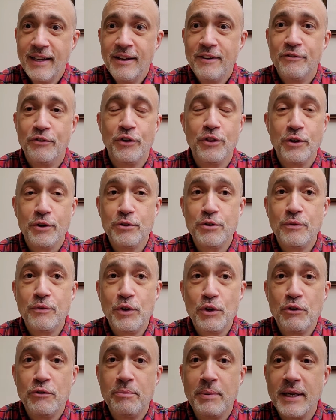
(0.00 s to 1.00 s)
For those of
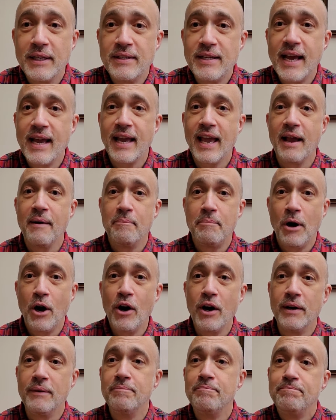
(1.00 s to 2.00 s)
you who've been taking
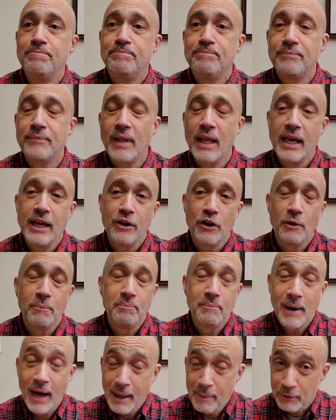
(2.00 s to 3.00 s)
part in our
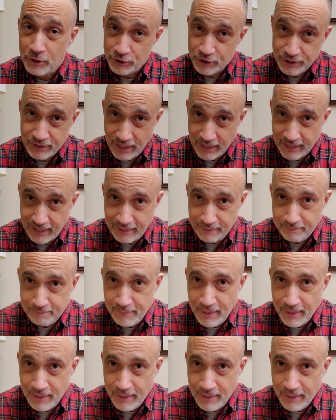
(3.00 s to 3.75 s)
Bible study,